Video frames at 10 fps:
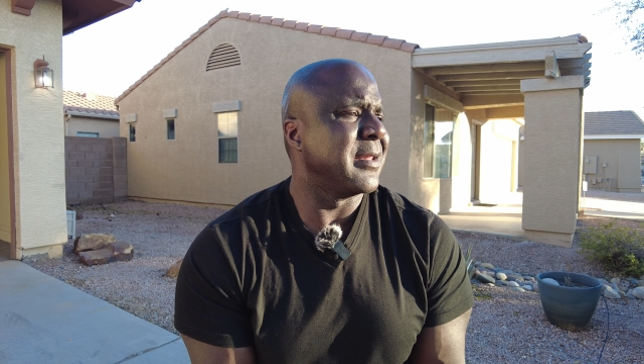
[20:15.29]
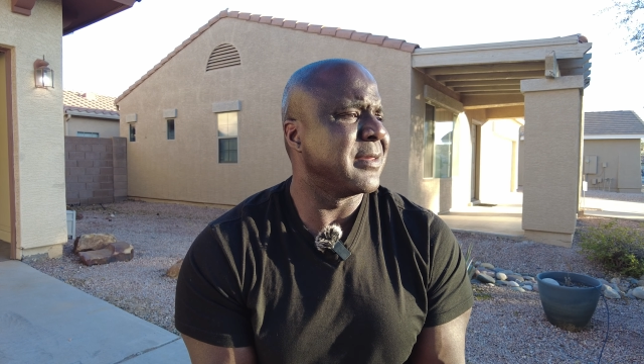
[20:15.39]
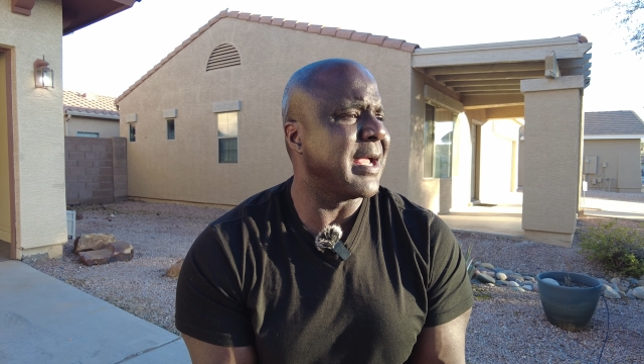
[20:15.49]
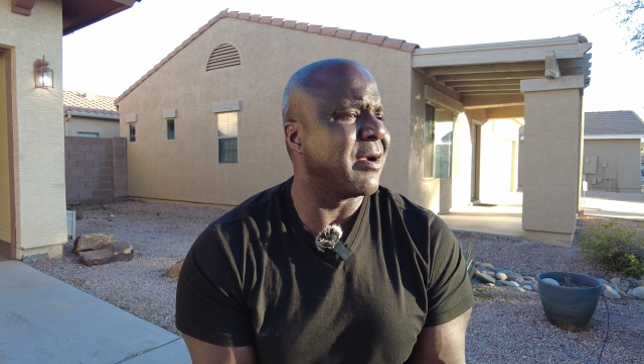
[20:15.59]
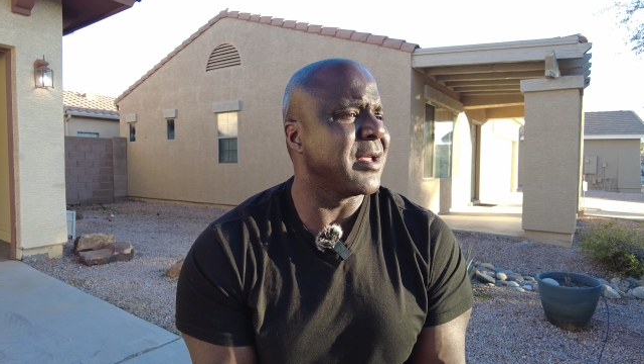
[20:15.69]

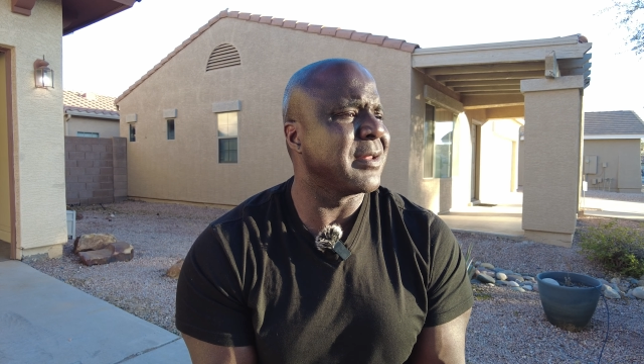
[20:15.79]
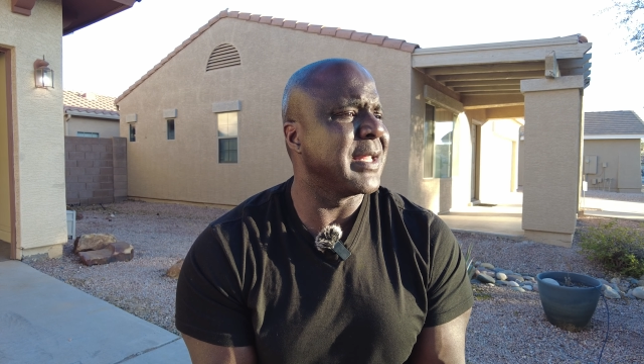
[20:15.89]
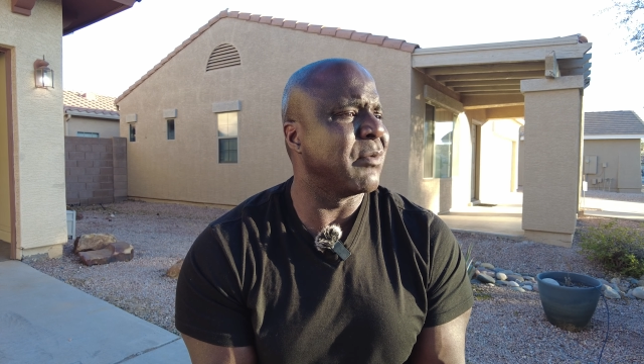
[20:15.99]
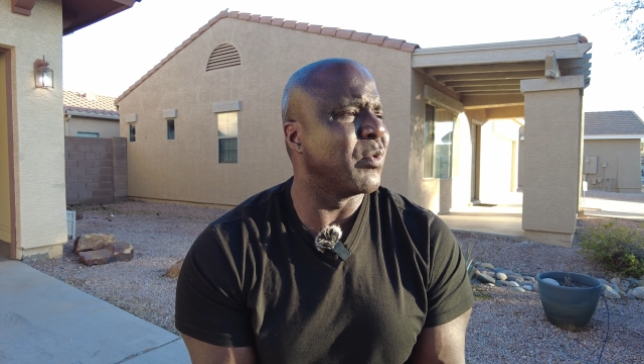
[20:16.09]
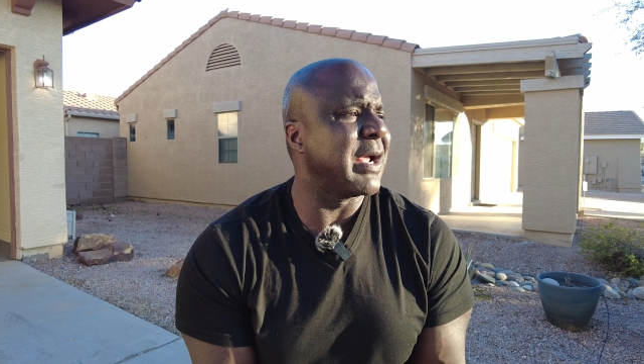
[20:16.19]
they're they're
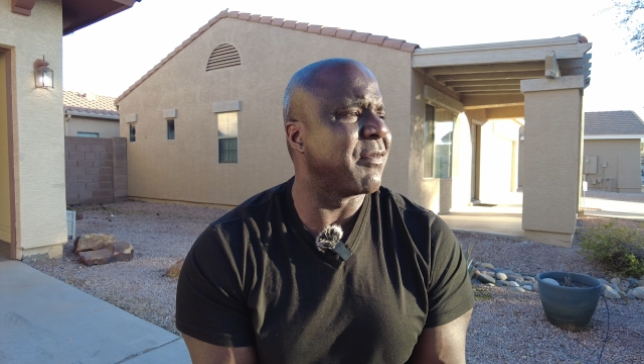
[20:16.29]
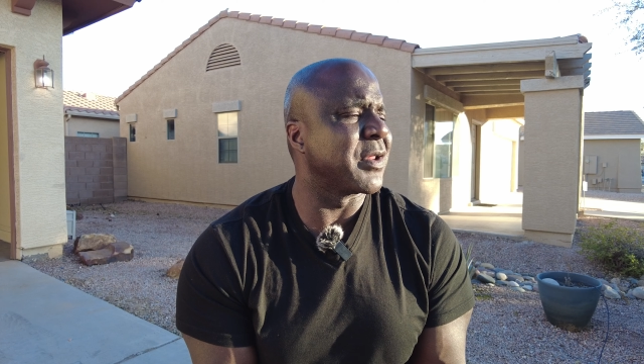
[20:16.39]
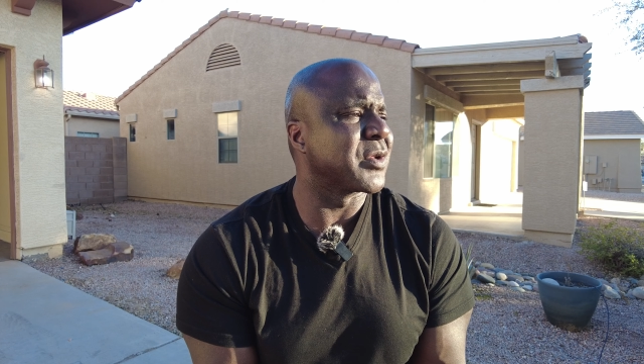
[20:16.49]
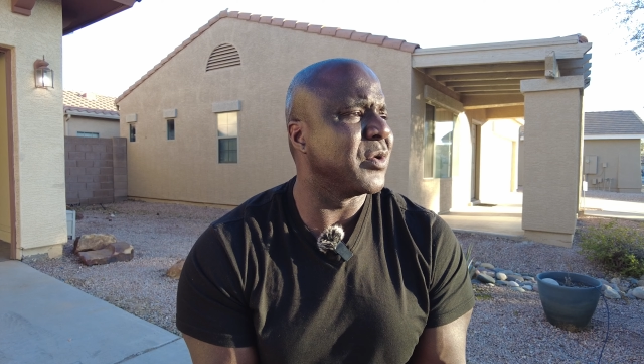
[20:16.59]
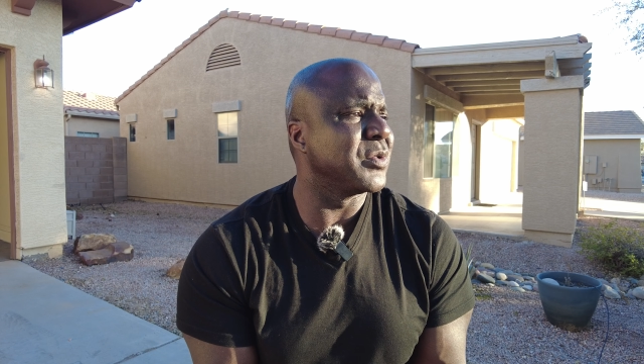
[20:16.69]
letting whatever the
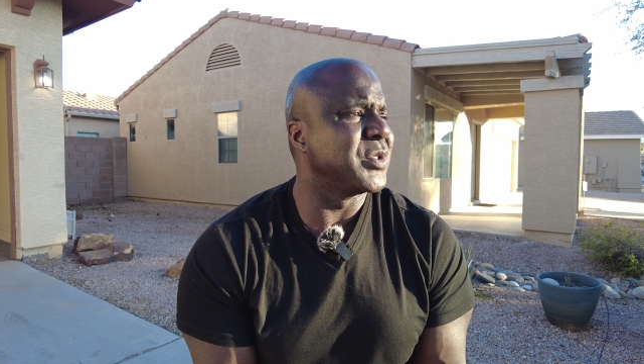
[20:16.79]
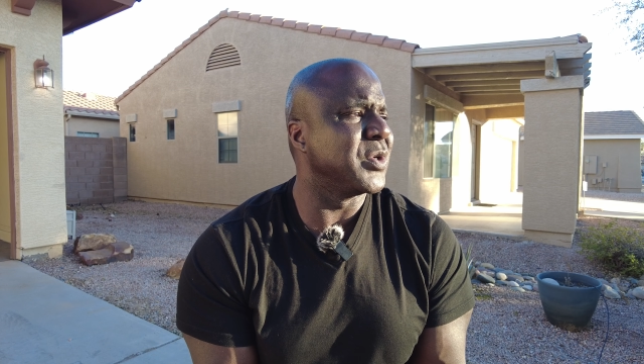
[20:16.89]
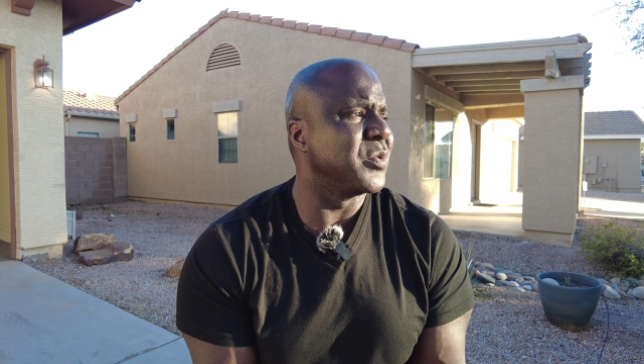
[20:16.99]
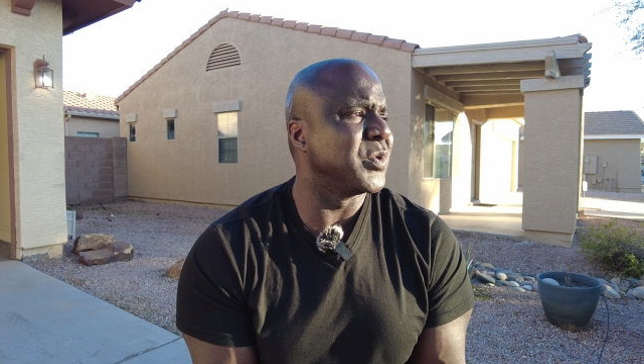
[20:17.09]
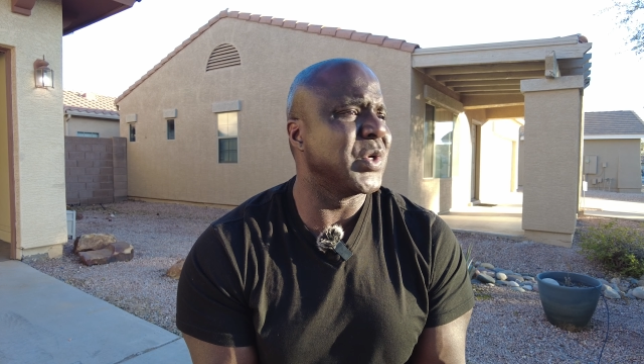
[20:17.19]
school
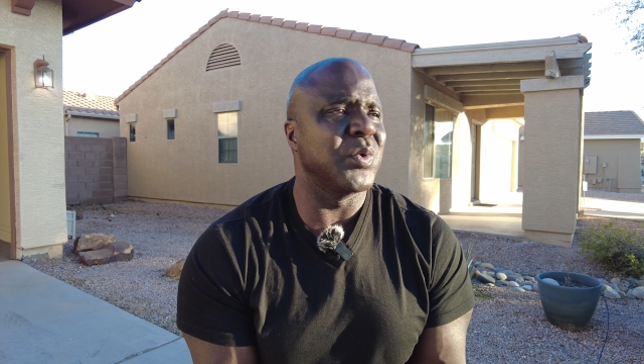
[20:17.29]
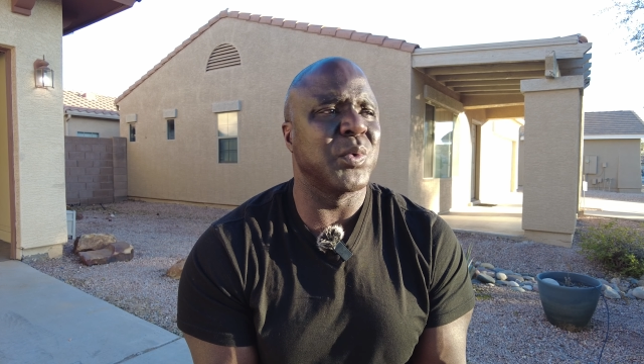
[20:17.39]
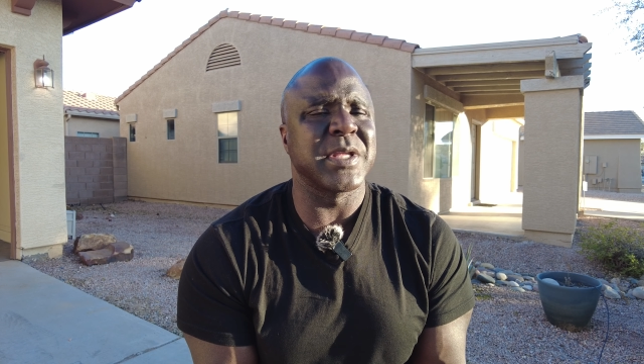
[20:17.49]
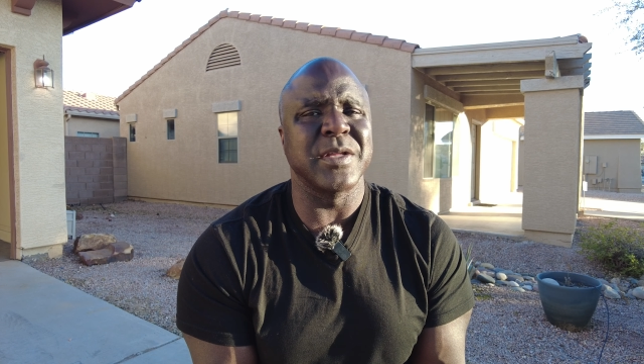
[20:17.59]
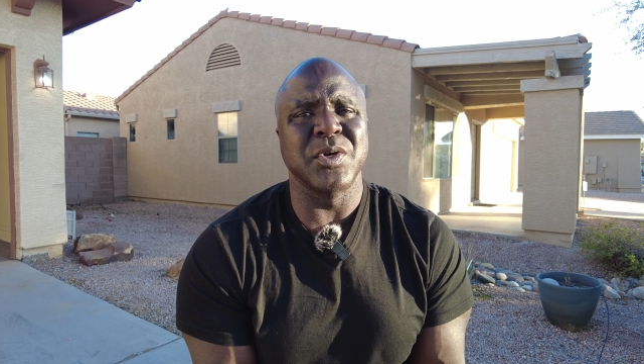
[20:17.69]
do do
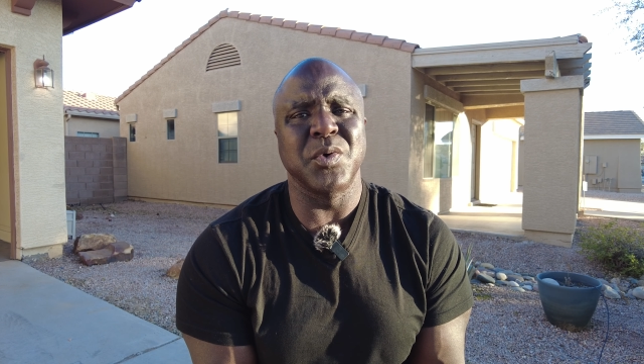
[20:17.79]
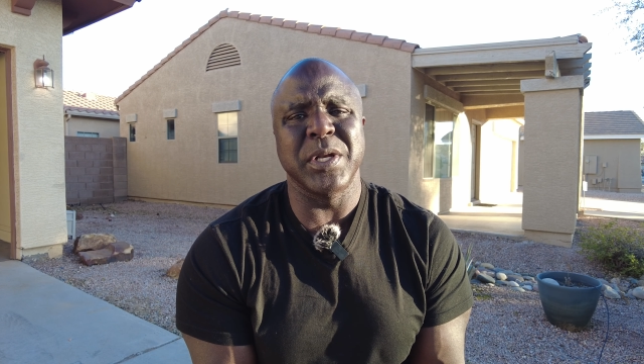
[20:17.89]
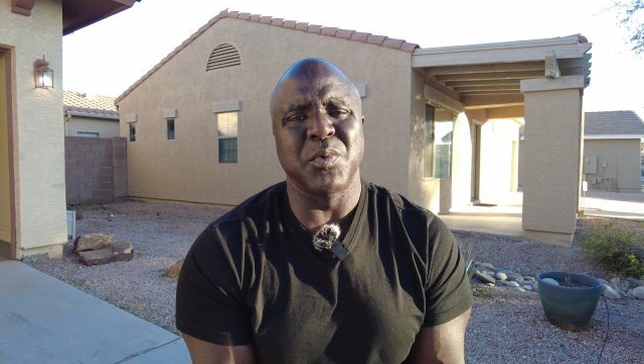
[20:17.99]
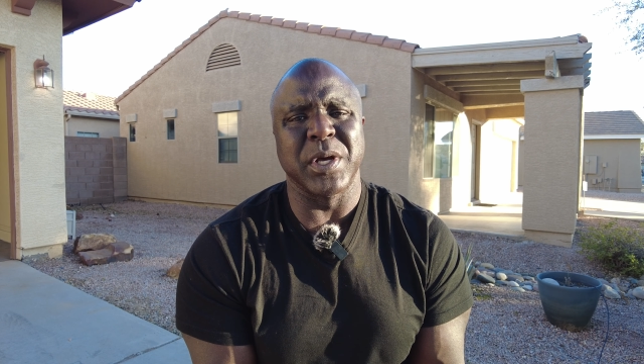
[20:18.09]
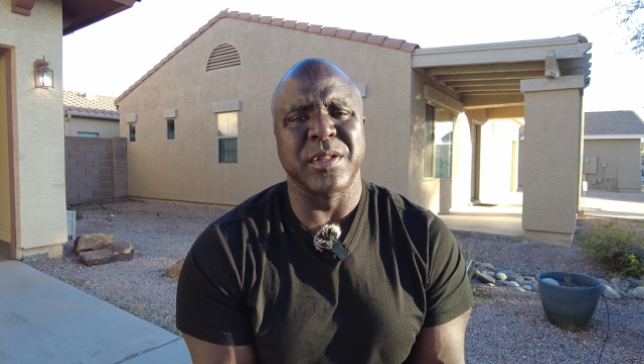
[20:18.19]
what they do
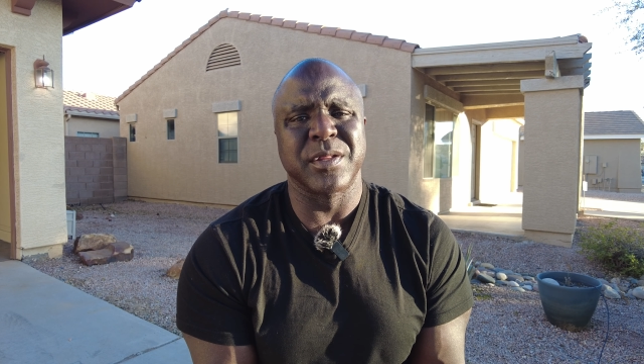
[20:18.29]
anyway.